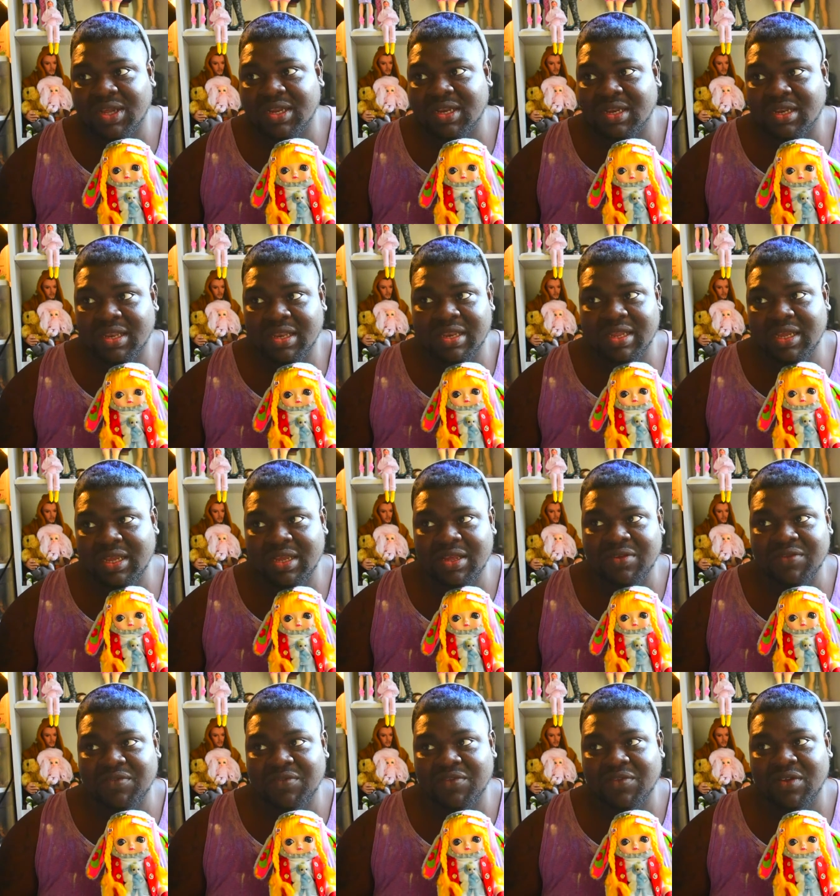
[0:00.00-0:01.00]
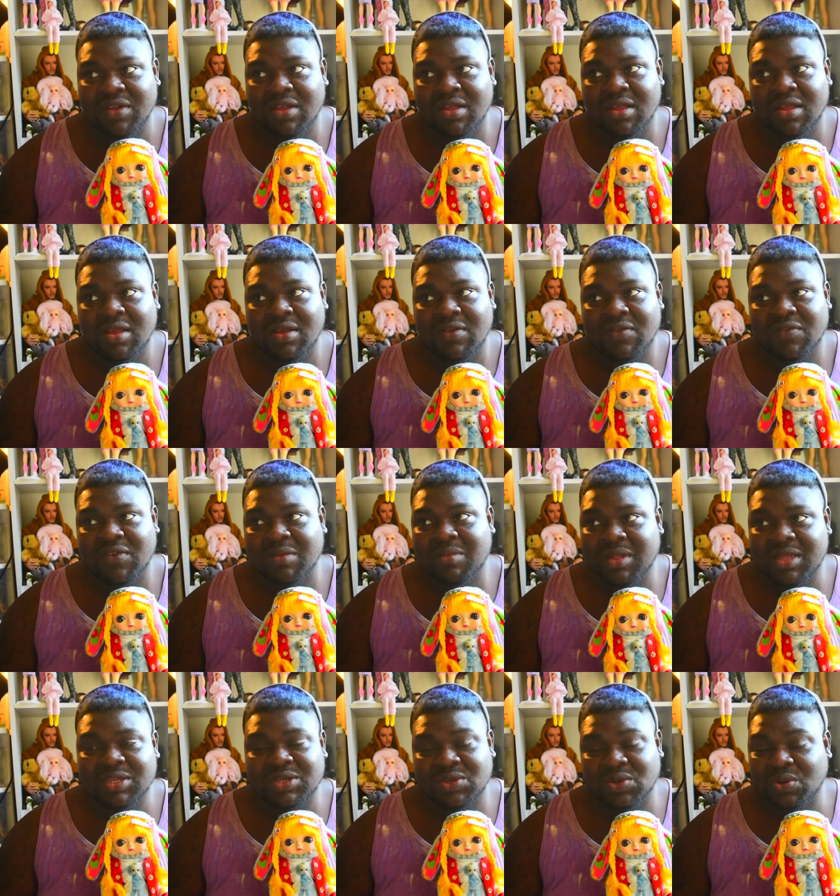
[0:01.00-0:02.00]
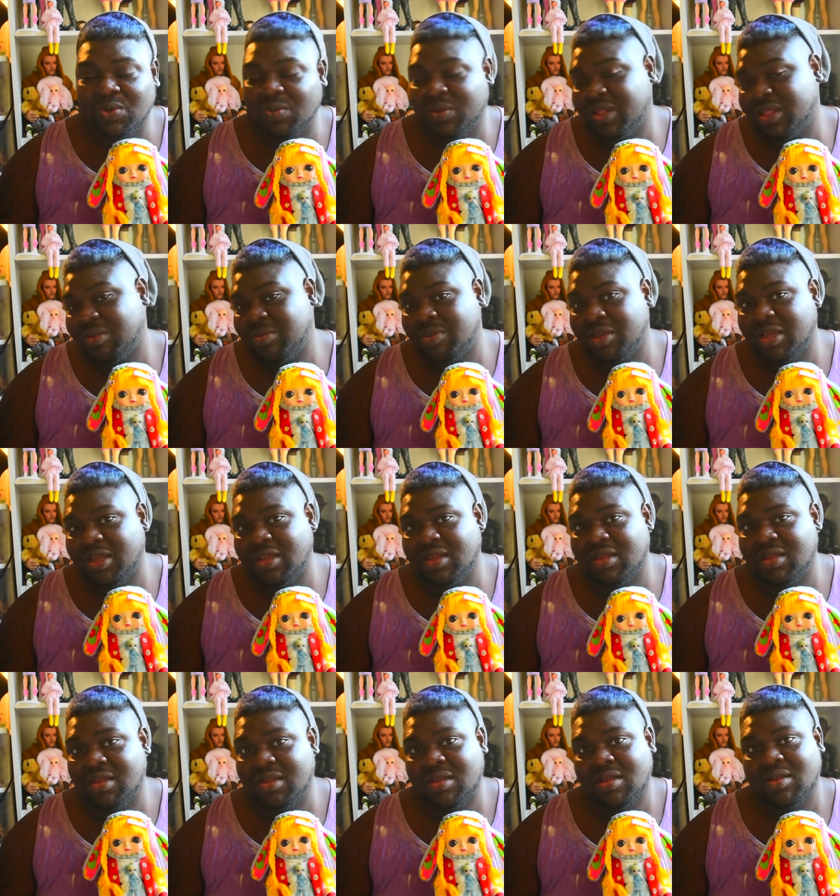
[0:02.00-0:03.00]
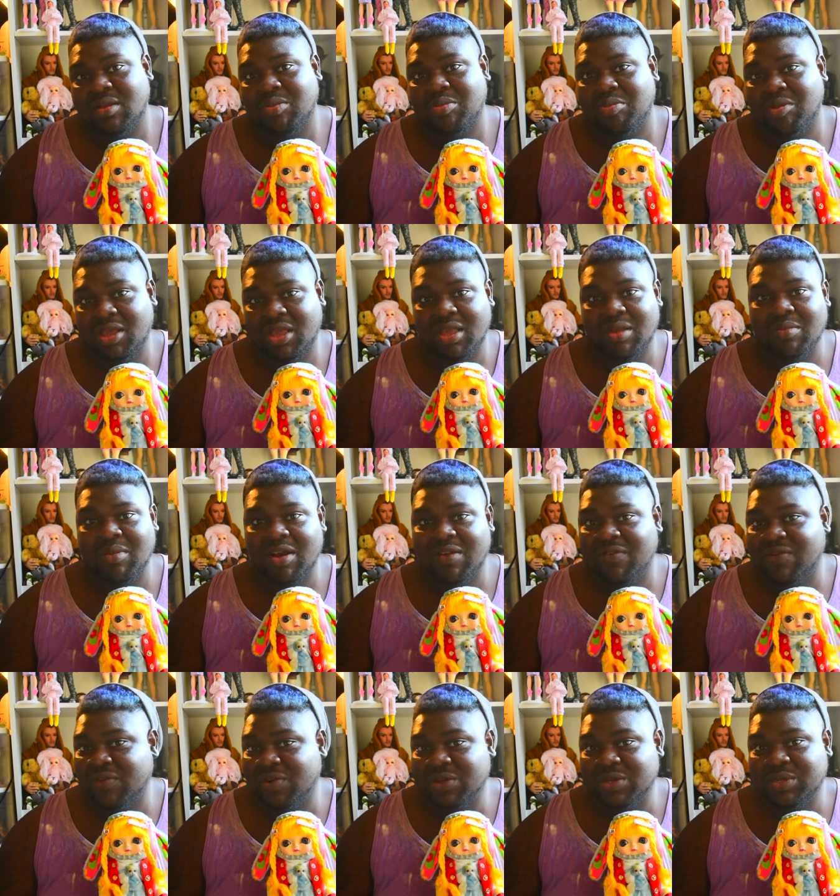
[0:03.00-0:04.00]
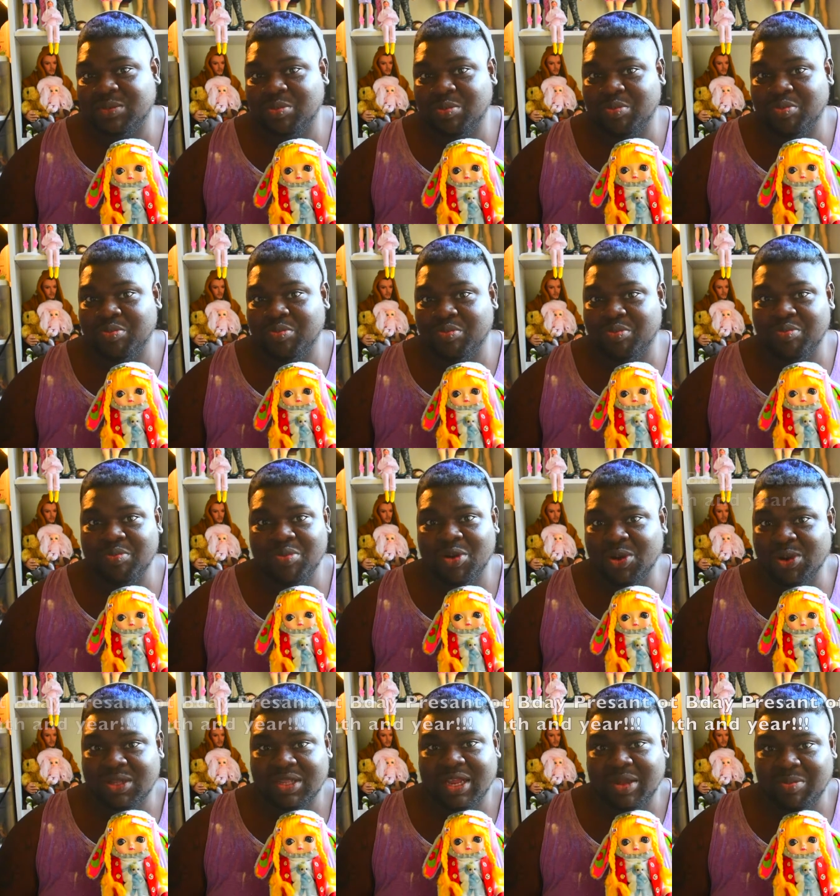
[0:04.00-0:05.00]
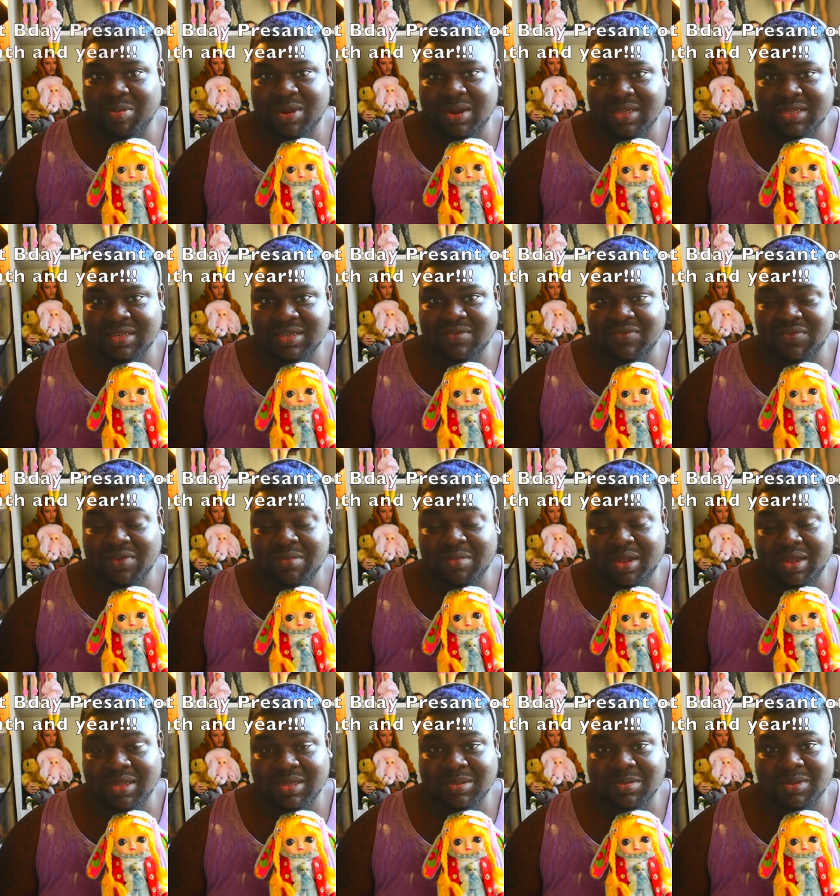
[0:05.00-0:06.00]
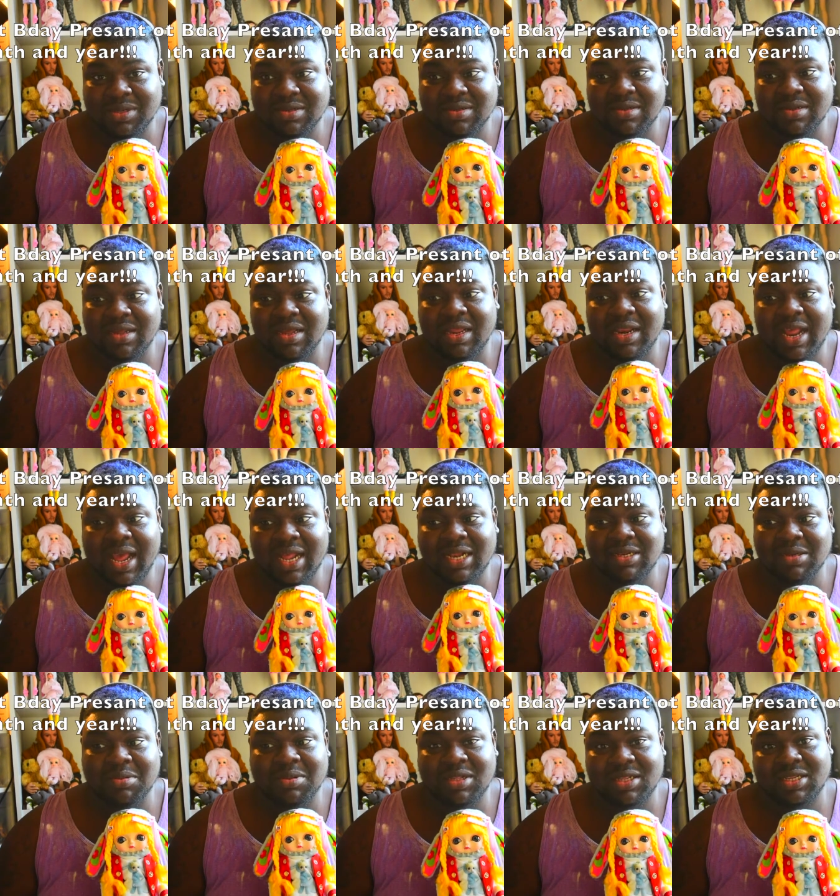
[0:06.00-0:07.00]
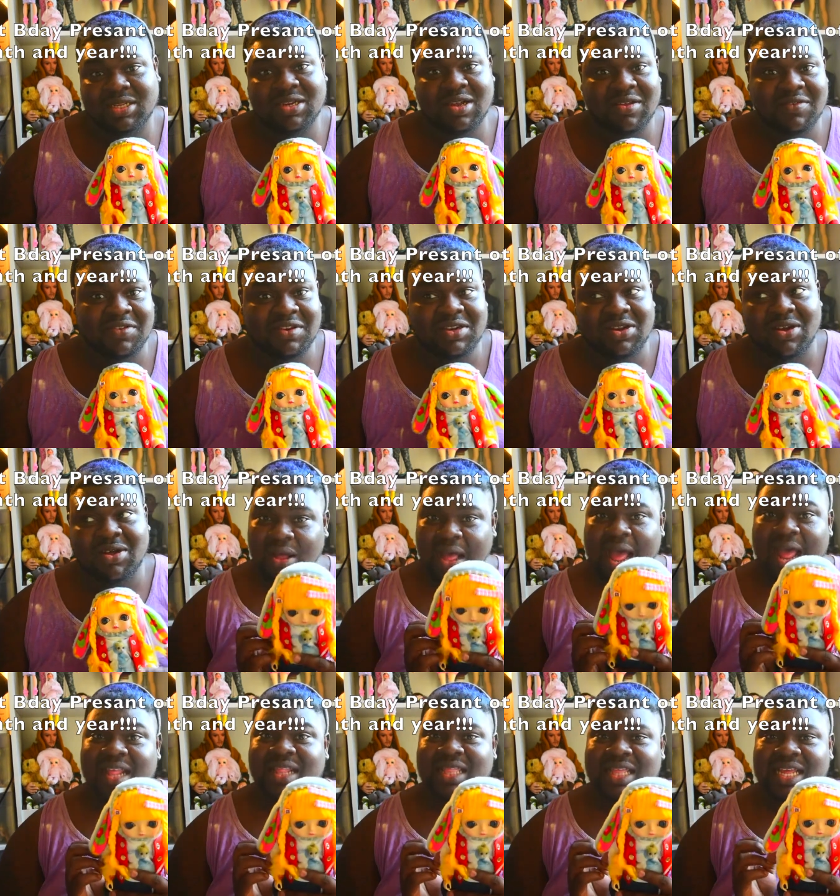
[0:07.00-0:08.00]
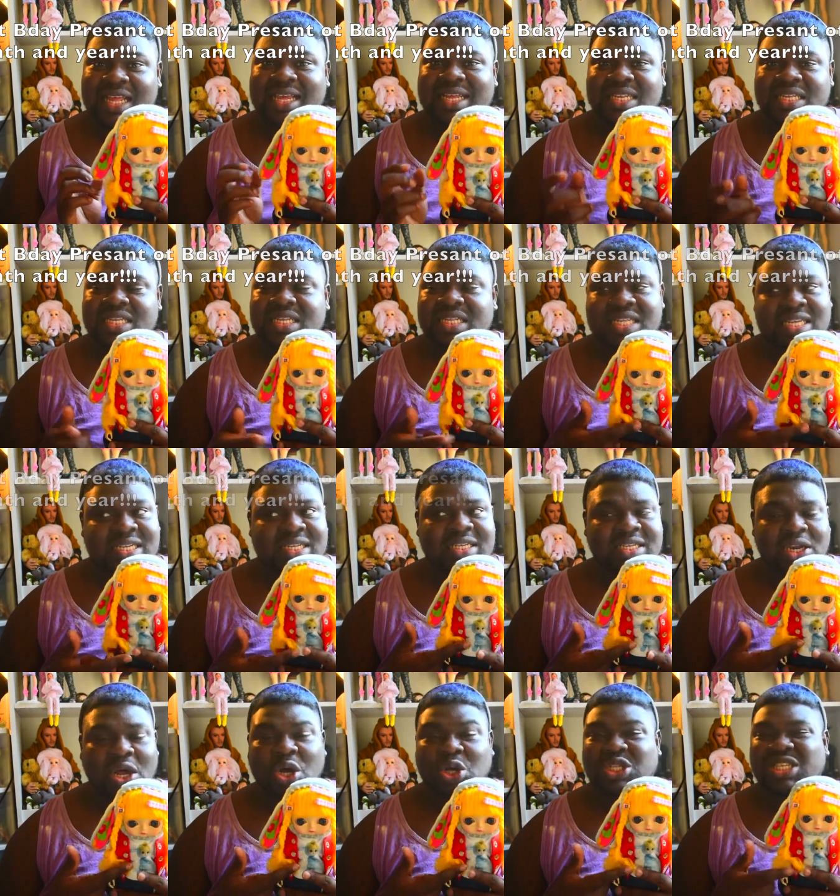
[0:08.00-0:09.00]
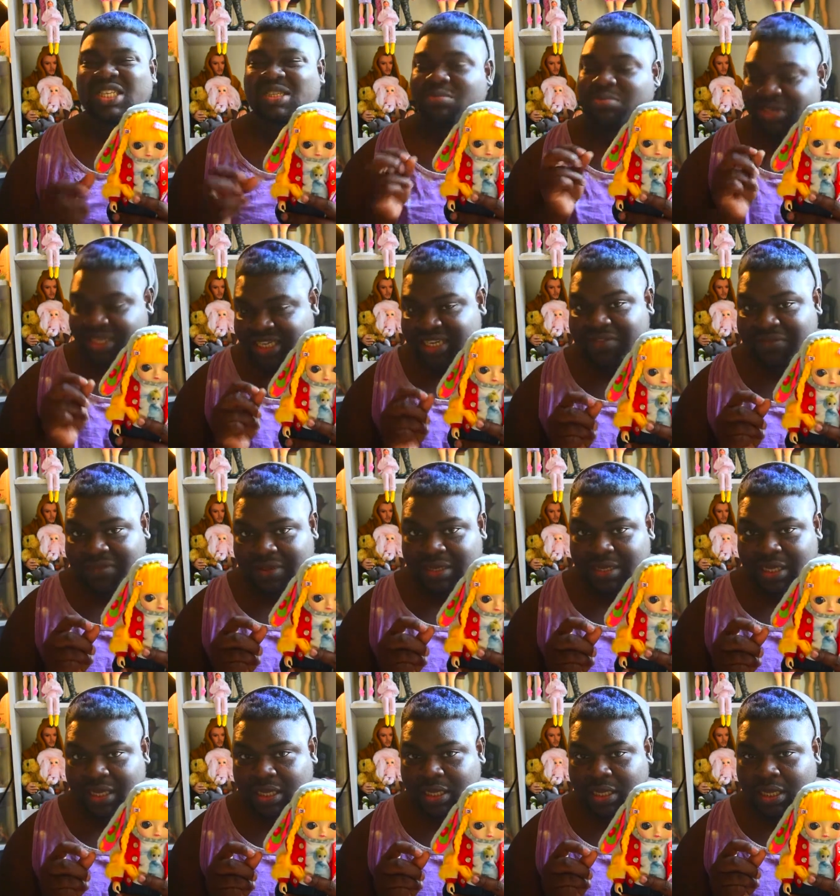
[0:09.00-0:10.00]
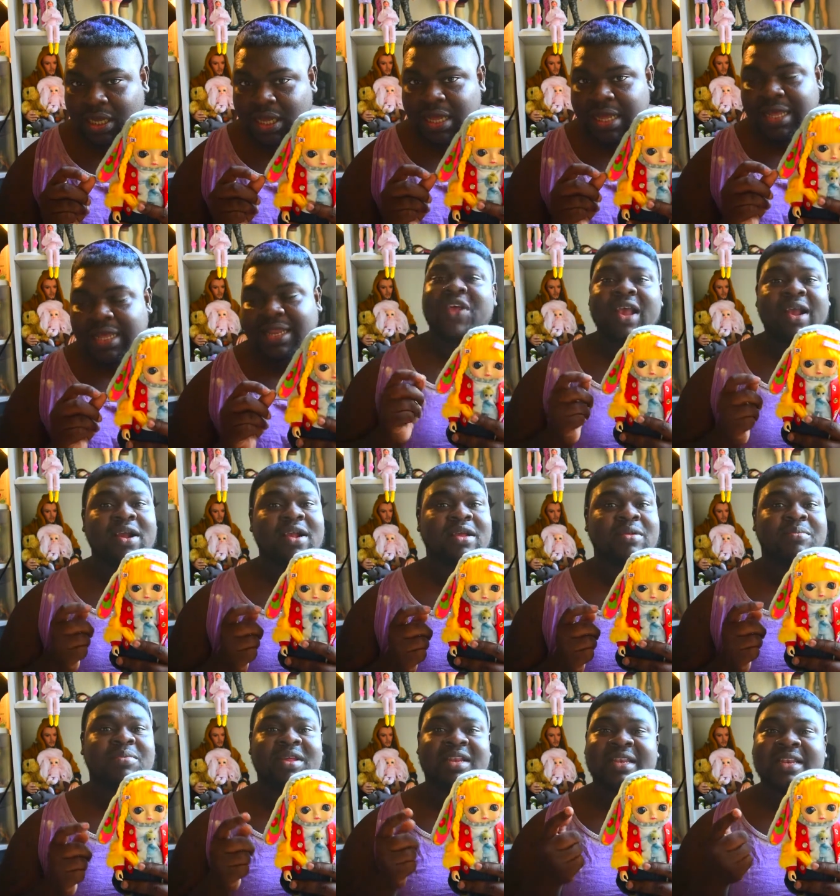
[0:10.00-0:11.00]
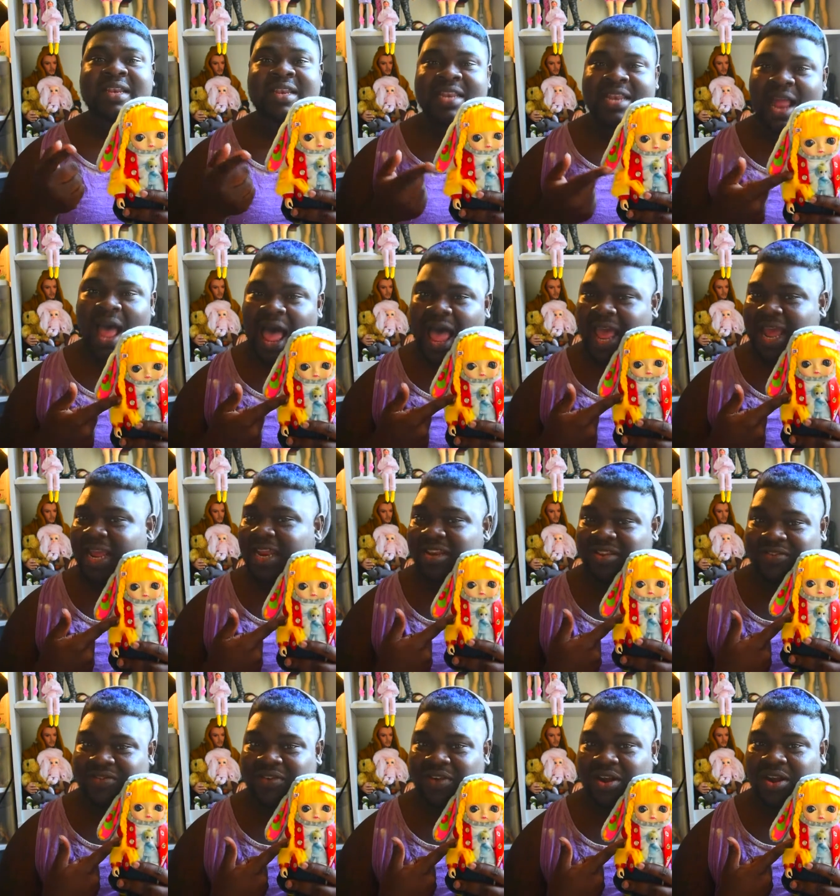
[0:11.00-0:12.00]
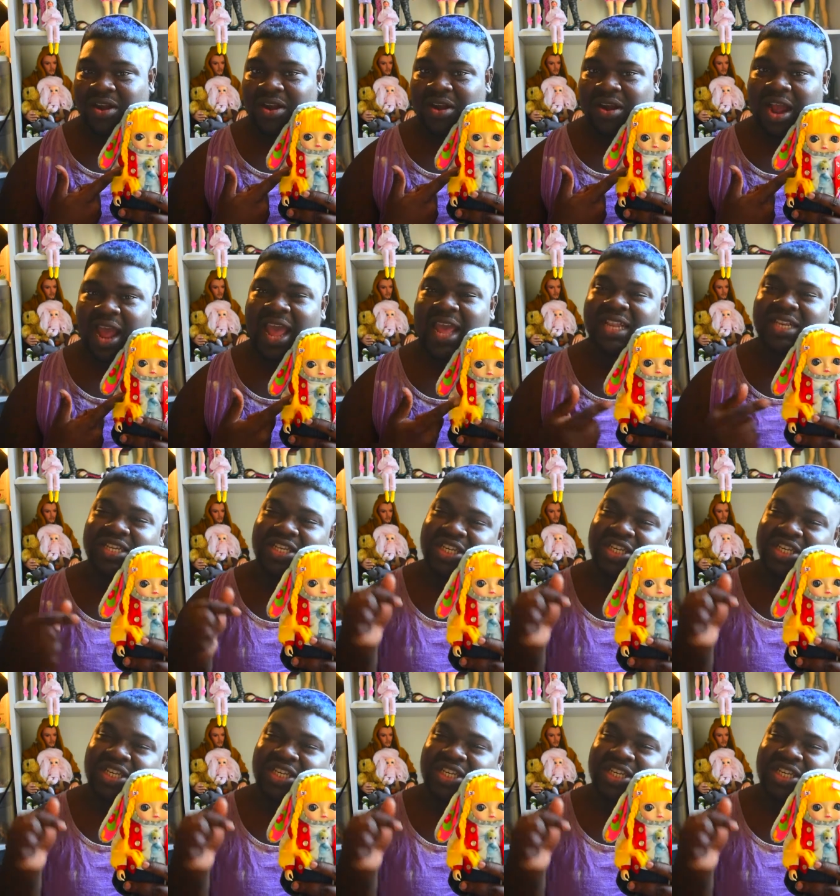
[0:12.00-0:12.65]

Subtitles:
could leave from that store with me, being my first birthday present from my husband. It had to be this toffee doll. I think it's this doll specifically. There could be 9 of her and